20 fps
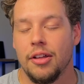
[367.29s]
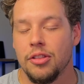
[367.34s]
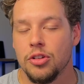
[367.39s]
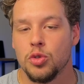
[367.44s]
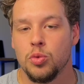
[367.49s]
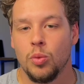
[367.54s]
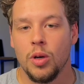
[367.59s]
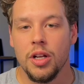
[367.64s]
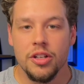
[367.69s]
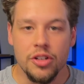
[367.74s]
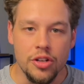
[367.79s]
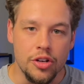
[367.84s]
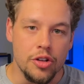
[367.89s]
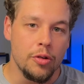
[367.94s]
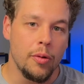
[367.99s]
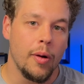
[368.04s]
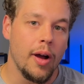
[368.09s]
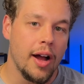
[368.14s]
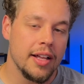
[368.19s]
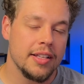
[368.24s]
there's one
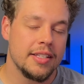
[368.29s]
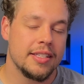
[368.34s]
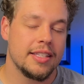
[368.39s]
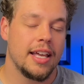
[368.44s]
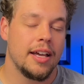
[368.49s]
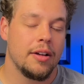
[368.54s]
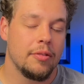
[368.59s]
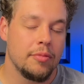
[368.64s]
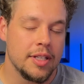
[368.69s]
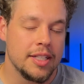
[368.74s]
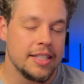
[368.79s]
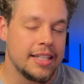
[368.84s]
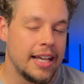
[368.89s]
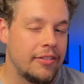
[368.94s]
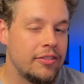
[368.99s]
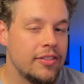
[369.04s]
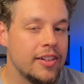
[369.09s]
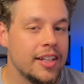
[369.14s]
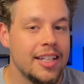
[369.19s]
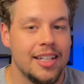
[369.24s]
nuance that we
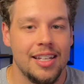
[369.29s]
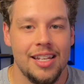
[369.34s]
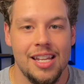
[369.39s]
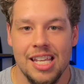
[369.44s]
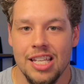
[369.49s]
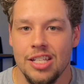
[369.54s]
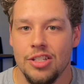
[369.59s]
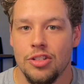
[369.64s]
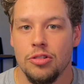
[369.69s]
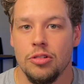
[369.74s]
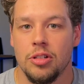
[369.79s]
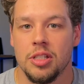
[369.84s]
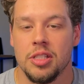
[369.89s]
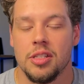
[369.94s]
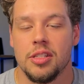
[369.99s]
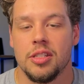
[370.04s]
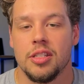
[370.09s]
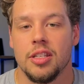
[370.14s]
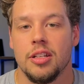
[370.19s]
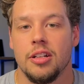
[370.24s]
definitely need to
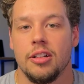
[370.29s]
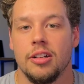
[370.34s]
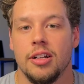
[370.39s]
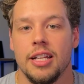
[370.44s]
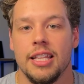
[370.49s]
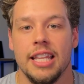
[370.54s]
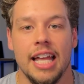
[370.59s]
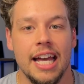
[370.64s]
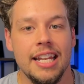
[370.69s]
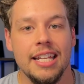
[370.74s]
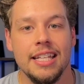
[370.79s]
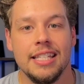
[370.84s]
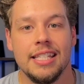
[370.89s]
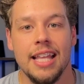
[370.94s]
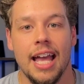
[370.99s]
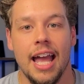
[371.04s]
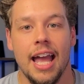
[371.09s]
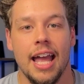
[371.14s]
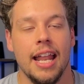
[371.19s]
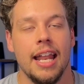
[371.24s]
consider, and that is
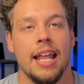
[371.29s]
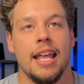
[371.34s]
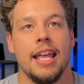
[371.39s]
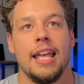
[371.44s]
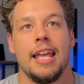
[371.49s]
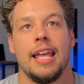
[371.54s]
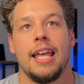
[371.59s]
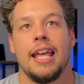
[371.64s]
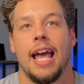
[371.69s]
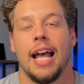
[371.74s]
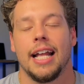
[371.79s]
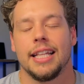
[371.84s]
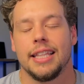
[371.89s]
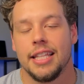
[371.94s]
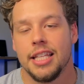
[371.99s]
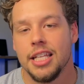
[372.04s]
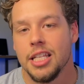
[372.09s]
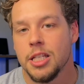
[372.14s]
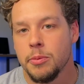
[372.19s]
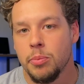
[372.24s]
that
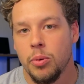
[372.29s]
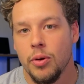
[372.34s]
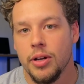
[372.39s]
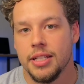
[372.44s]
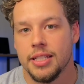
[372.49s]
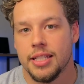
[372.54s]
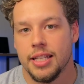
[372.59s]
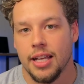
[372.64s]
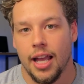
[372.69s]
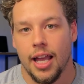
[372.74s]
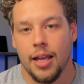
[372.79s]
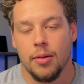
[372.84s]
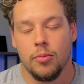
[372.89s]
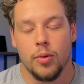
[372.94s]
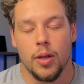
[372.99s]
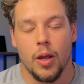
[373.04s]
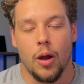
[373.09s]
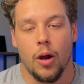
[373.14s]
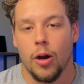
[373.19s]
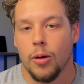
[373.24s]
at this point in time,
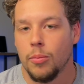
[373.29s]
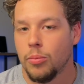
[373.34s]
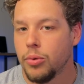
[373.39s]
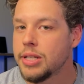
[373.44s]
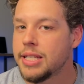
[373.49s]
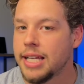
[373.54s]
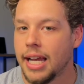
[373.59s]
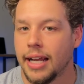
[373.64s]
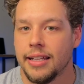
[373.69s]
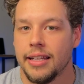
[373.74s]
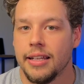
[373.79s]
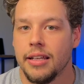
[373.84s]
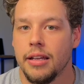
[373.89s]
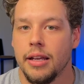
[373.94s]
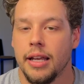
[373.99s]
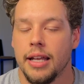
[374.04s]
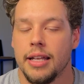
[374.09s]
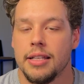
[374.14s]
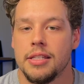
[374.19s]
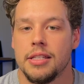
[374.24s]
we aren't protecting
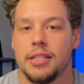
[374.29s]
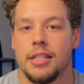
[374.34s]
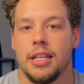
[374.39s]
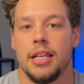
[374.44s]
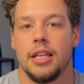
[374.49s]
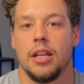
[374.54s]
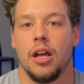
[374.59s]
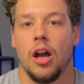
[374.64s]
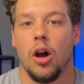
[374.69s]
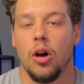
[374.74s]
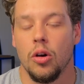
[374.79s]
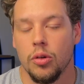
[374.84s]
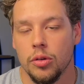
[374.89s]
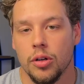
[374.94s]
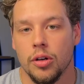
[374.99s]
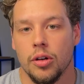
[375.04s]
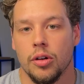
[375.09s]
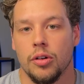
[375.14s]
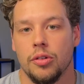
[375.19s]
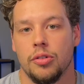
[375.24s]
against an
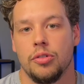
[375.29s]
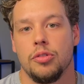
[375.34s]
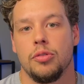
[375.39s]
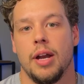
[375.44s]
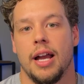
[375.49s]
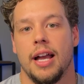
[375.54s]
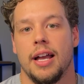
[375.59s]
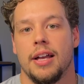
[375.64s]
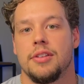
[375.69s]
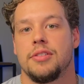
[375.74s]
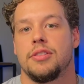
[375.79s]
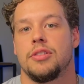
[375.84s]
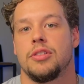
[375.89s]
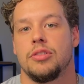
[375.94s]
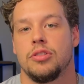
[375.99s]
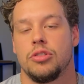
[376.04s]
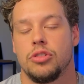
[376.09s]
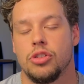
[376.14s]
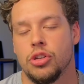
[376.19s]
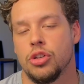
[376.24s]
owner who has
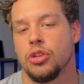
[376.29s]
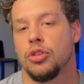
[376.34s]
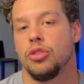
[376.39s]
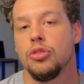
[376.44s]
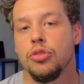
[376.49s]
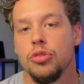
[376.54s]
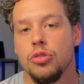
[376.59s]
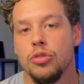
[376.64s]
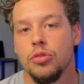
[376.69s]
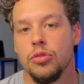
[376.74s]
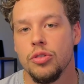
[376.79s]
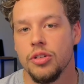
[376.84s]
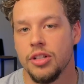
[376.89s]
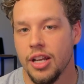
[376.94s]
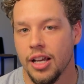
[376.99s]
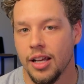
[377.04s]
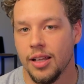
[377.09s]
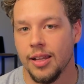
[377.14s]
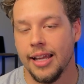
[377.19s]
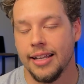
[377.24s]
two
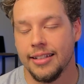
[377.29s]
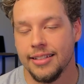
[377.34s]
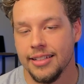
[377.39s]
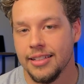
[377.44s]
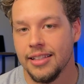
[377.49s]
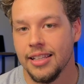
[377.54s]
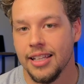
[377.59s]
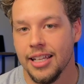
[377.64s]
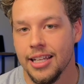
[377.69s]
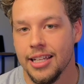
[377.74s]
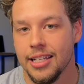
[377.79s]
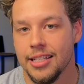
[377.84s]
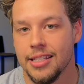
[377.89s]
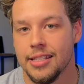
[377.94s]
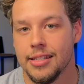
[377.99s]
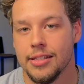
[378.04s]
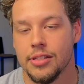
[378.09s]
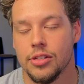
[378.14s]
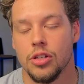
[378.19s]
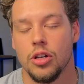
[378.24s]
neglected
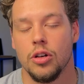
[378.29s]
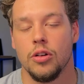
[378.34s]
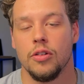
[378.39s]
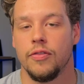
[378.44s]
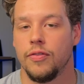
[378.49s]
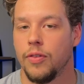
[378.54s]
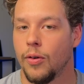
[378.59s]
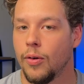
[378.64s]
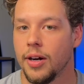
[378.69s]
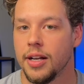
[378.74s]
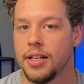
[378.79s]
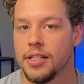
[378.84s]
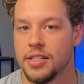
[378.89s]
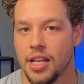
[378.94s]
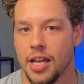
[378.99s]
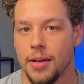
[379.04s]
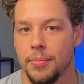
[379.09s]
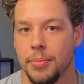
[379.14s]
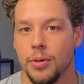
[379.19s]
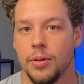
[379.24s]
leads. So for
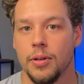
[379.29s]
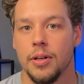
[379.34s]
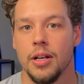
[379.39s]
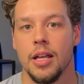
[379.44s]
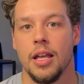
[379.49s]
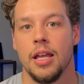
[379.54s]
example,